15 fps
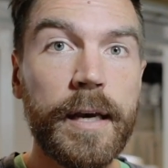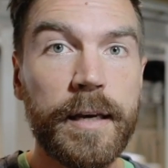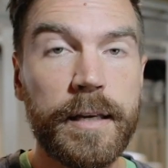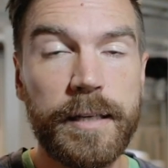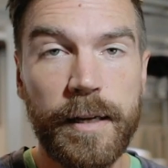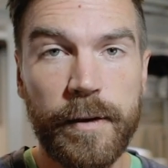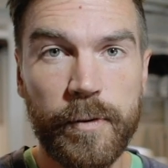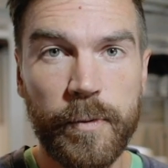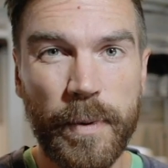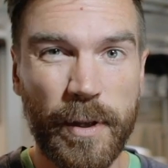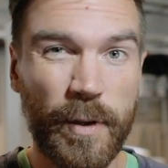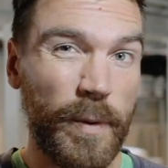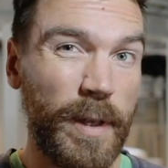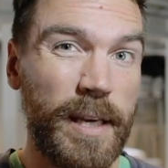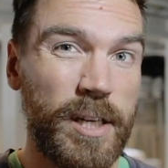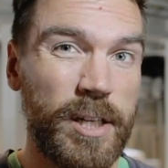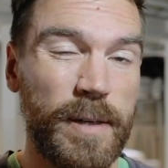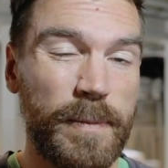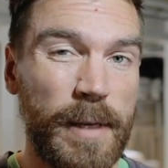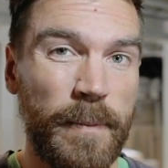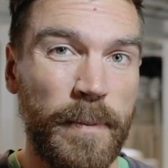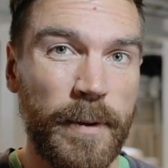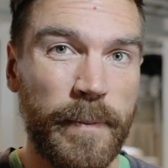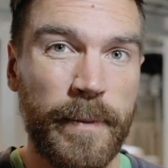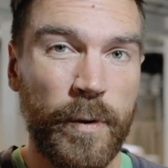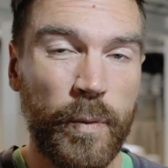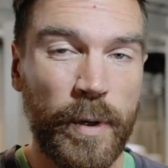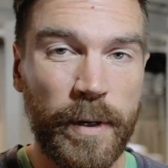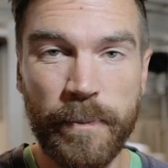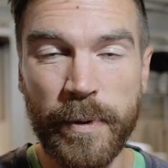continue to build the relationships I've been
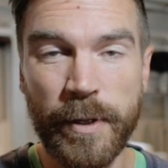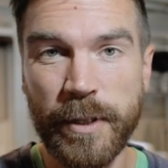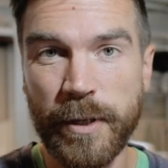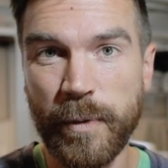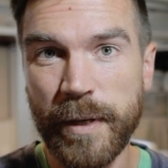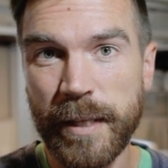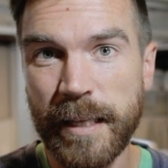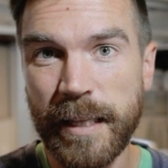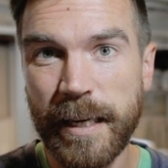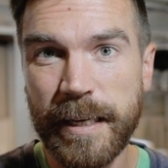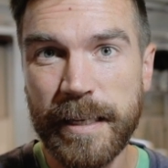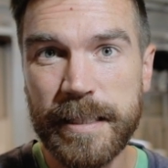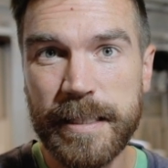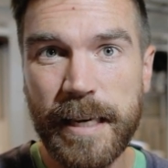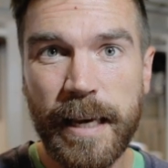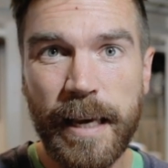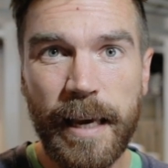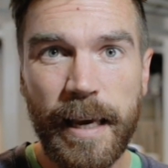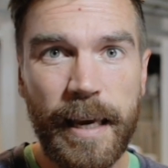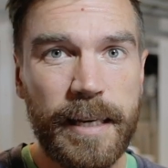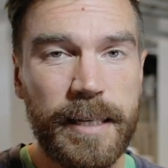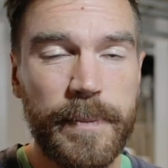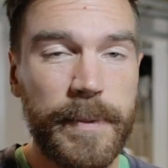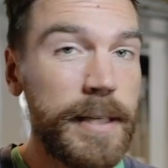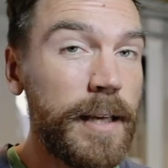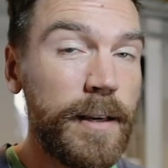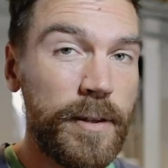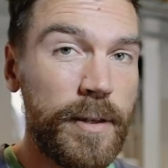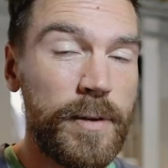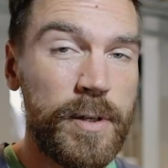building with clients, and to be
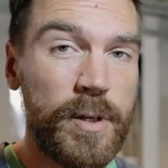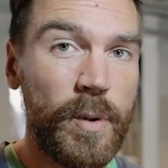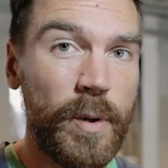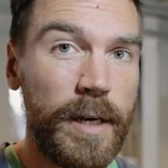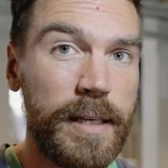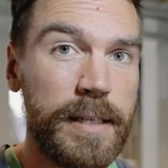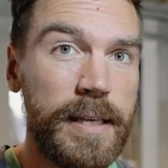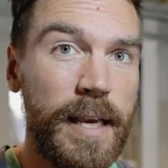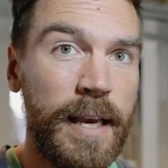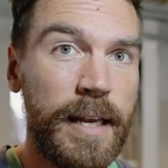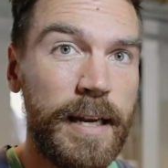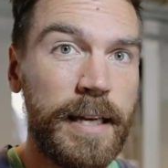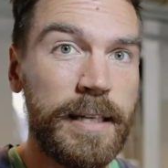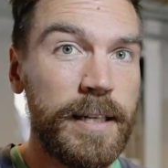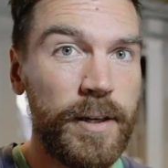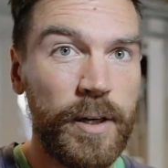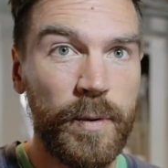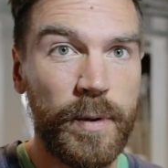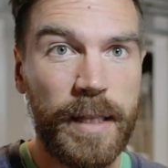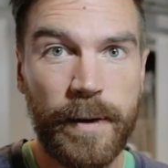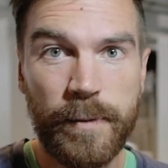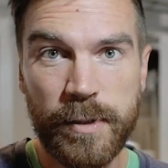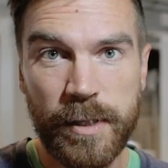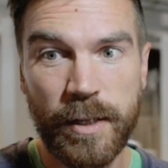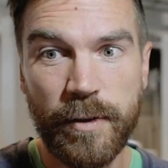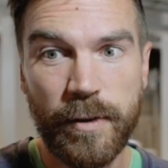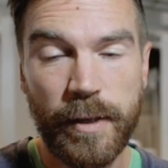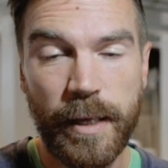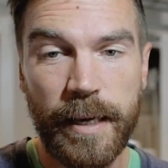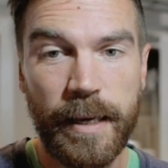telling those stories. And I didn't know what that was going to
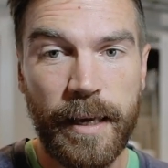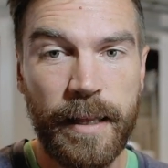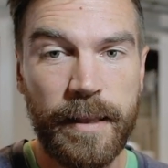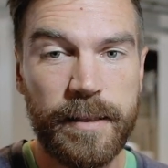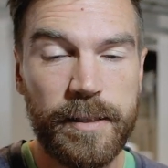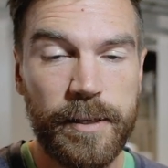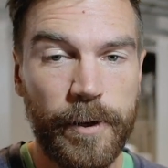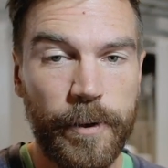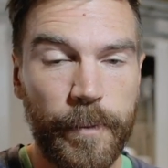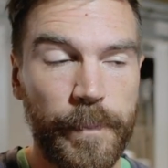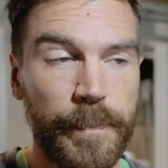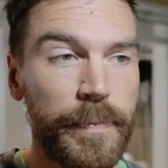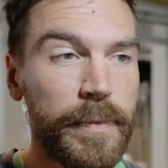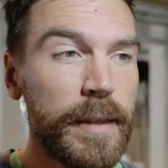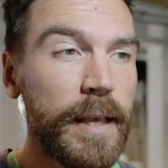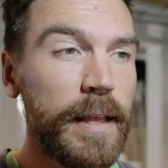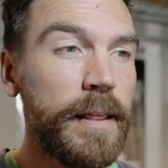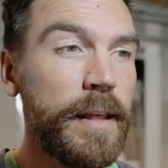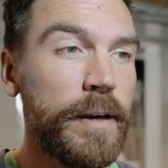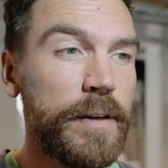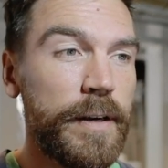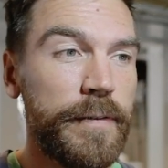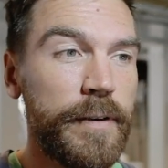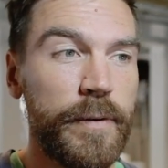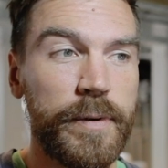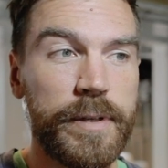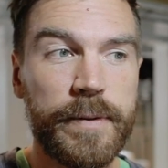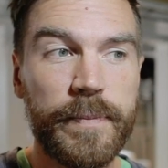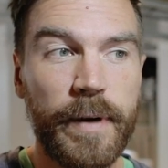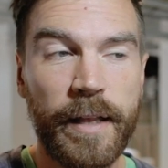look like. And so there definitely
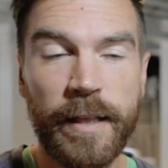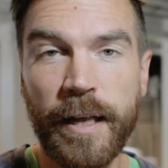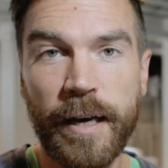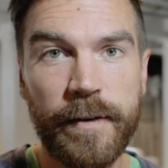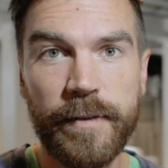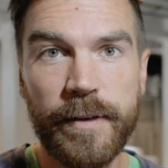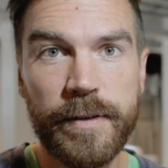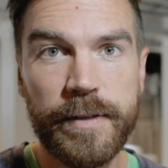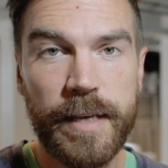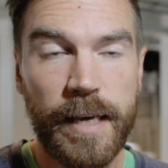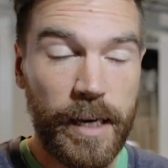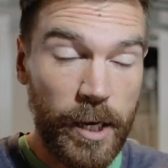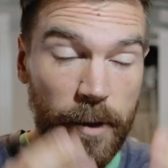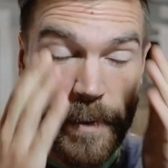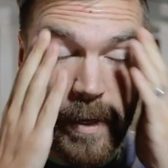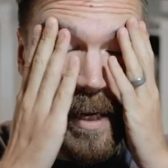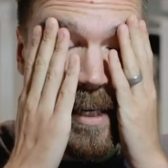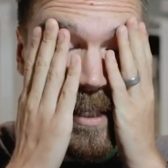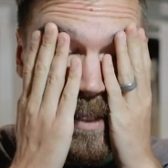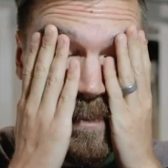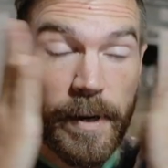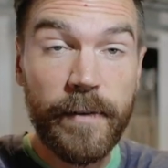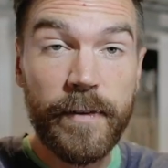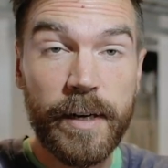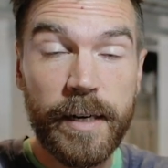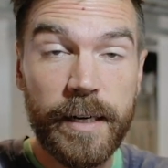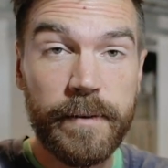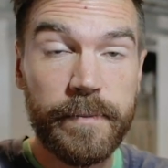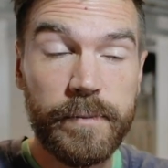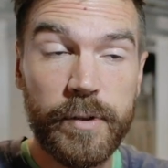was a lot of those, like, oh my gosh, I'm never going
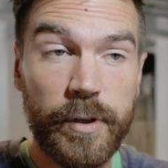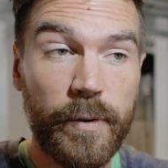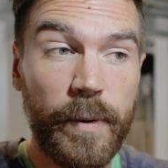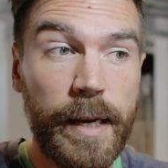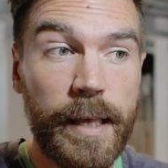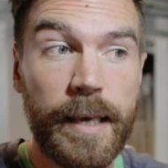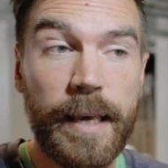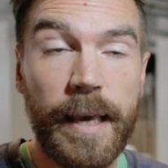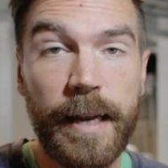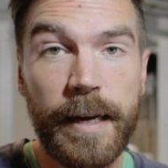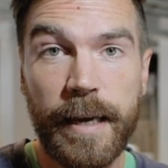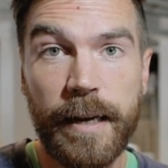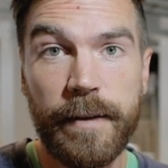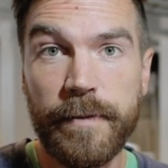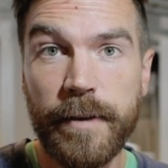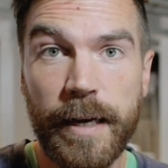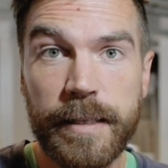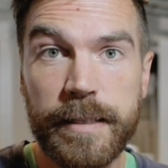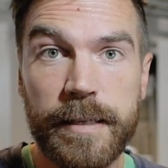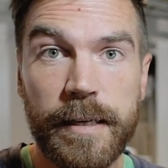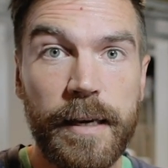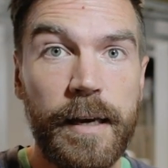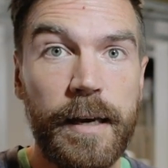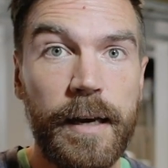to shoot a wedding again kind of thoughts.